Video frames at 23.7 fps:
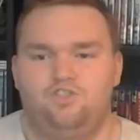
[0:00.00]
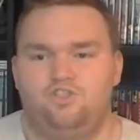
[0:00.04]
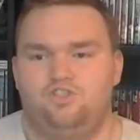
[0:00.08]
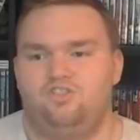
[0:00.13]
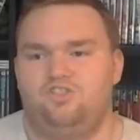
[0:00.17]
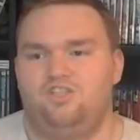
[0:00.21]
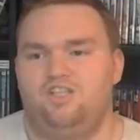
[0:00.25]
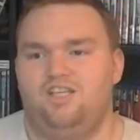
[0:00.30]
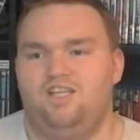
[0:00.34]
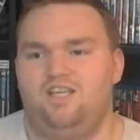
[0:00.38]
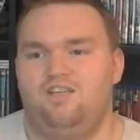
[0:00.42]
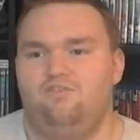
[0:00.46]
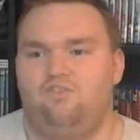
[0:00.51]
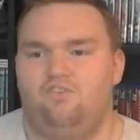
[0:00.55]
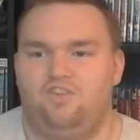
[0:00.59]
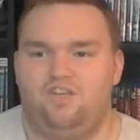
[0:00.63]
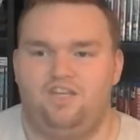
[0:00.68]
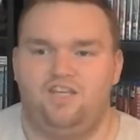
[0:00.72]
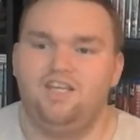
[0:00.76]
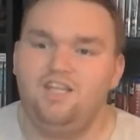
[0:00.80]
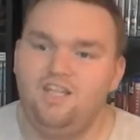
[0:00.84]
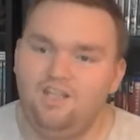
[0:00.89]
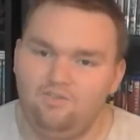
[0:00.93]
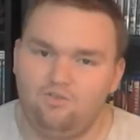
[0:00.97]
You just see either
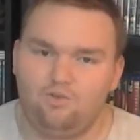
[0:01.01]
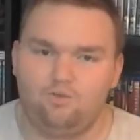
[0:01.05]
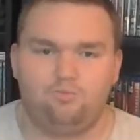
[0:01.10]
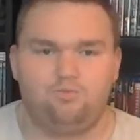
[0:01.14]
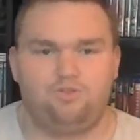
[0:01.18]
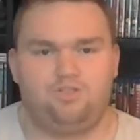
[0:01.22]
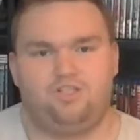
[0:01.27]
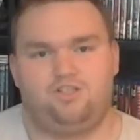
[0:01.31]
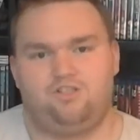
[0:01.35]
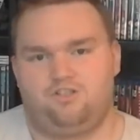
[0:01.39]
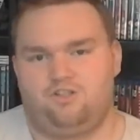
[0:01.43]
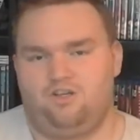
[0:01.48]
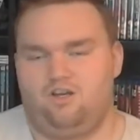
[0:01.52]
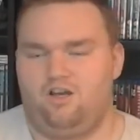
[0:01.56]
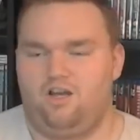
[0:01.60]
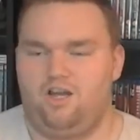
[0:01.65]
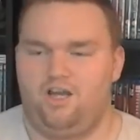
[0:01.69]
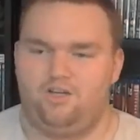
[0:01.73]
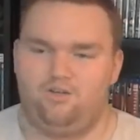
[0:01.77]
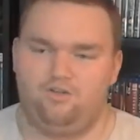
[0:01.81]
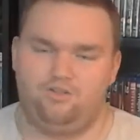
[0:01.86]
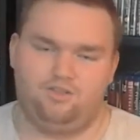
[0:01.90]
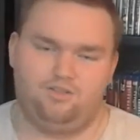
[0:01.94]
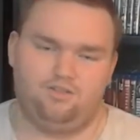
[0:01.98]
the evil British
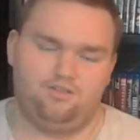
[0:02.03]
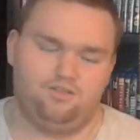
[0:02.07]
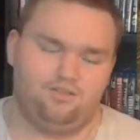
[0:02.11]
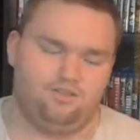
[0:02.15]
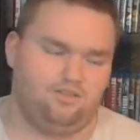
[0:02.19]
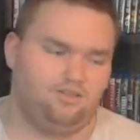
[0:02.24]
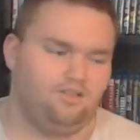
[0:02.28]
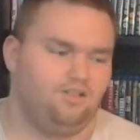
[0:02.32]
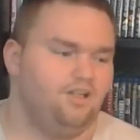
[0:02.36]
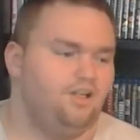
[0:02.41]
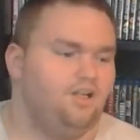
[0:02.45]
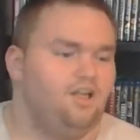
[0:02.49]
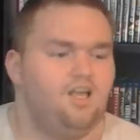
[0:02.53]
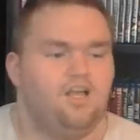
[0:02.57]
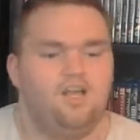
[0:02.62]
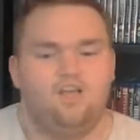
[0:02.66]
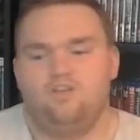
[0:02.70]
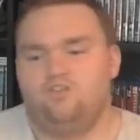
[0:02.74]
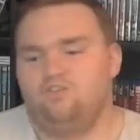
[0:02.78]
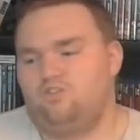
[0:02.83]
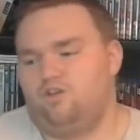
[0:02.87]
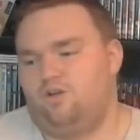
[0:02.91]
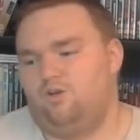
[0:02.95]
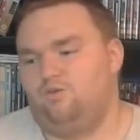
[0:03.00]
guy or the
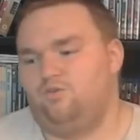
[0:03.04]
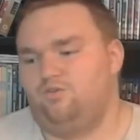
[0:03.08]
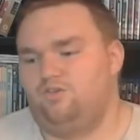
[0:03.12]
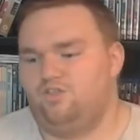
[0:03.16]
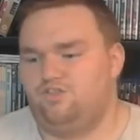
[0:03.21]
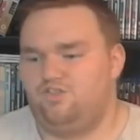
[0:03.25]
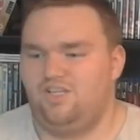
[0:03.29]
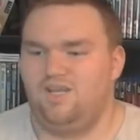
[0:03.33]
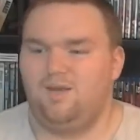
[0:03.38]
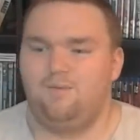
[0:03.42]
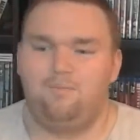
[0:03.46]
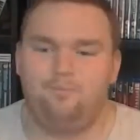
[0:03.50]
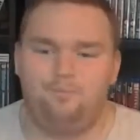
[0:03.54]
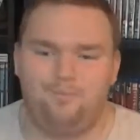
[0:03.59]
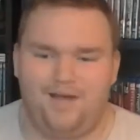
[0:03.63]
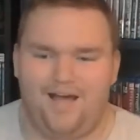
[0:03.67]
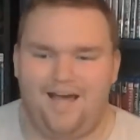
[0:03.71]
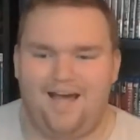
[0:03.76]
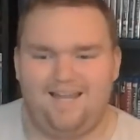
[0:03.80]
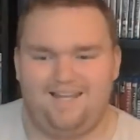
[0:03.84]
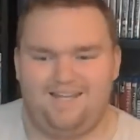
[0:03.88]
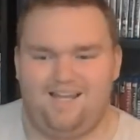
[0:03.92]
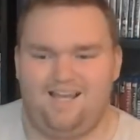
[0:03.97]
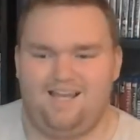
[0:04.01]
so to see a
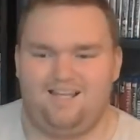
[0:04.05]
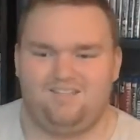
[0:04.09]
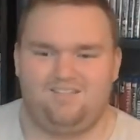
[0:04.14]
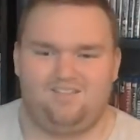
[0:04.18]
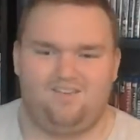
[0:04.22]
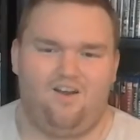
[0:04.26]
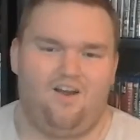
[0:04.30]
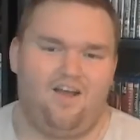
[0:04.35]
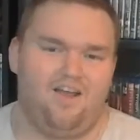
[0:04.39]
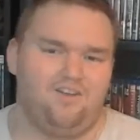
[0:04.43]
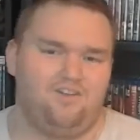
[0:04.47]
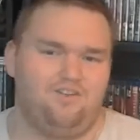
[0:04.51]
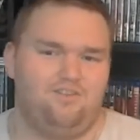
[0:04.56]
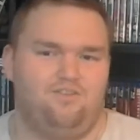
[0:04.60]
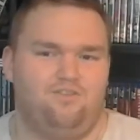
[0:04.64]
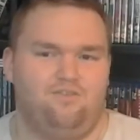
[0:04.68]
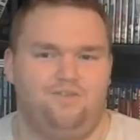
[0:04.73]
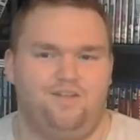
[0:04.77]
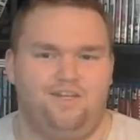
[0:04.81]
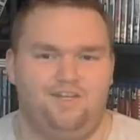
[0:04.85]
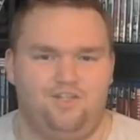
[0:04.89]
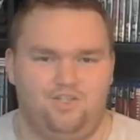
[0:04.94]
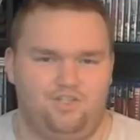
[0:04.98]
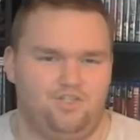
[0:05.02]
badass kind
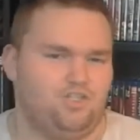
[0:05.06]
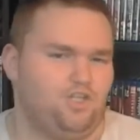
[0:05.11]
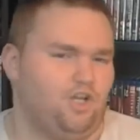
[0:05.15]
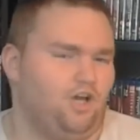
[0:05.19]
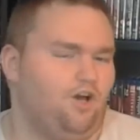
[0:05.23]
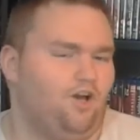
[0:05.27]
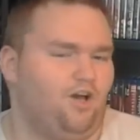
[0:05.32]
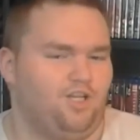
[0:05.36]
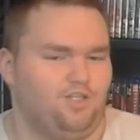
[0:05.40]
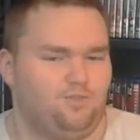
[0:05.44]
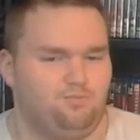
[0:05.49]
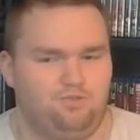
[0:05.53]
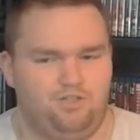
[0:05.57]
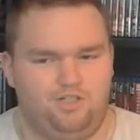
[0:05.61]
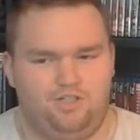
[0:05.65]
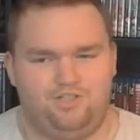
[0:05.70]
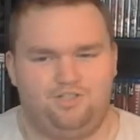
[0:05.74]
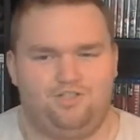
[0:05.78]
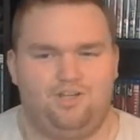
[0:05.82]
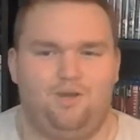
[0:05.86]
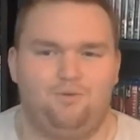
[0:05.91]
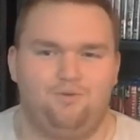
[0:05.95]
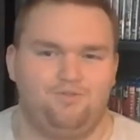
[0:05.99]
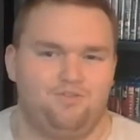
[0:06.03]
of in charge
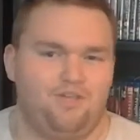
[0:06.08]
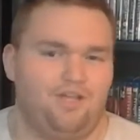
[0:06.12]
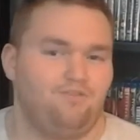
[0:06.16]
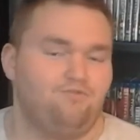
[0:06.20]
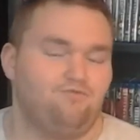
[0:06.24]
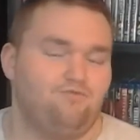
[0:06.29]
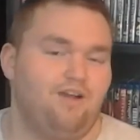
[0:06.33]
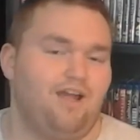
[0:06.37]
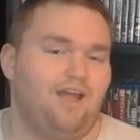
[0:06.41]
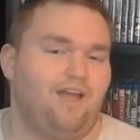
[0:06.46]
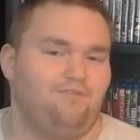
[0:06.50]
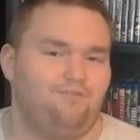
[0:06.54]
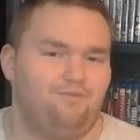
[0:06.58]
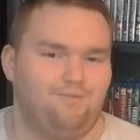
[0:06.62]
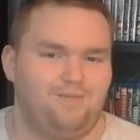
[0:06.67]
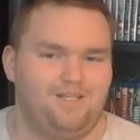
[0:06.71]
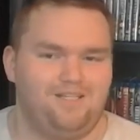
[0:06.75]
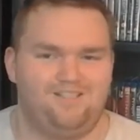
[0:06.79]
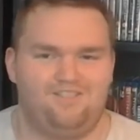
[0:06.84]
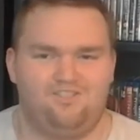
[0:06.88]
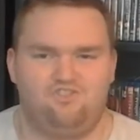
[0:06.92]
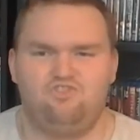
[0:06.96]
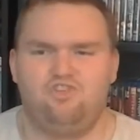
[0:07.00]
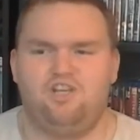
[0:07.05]
British guy was something rare for
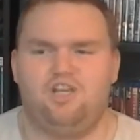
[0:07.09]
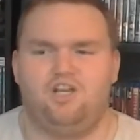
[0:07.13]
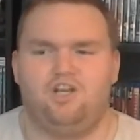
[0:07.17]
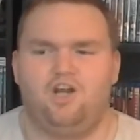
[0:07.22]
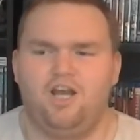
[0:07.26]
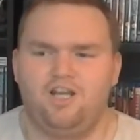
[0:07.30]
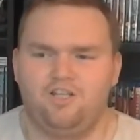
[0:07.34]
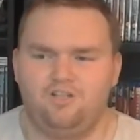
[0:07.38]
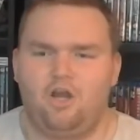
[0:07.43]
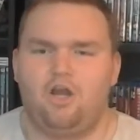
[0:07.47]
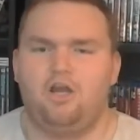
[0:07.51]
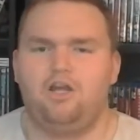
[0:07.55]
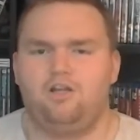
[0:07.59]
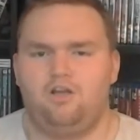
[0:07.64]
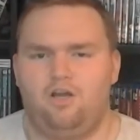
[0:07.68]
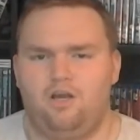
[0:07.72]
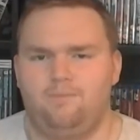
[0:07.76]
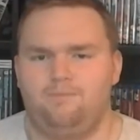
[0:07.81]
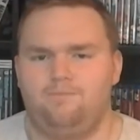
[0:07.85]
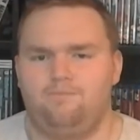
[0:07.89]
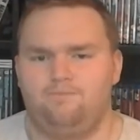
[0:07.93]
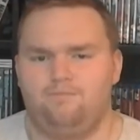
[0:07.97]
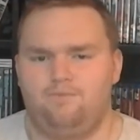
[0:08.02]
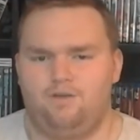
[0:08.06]
me to see, and
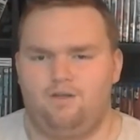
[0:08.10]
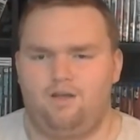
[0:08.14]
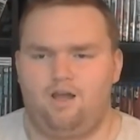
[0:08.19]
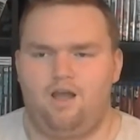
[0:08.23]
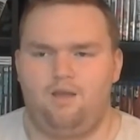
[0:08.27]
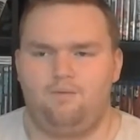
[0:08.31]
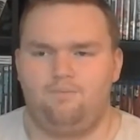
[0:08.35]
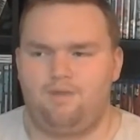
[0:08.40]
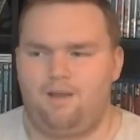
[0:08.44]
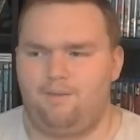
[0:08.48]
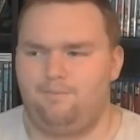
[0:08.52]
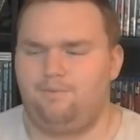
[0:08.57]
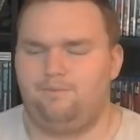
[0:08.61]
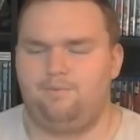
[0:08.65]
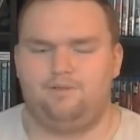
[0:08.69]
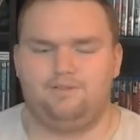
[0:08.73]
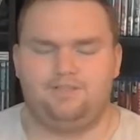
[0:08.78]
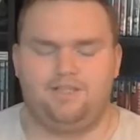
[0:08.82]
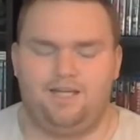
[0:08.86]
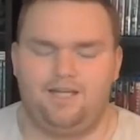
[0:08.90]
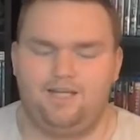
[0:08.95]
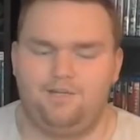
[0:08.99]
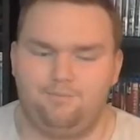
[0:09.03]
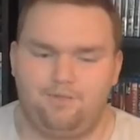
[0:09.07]
I'm happy
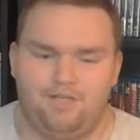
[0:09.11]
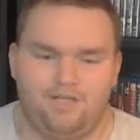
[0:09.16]
about that.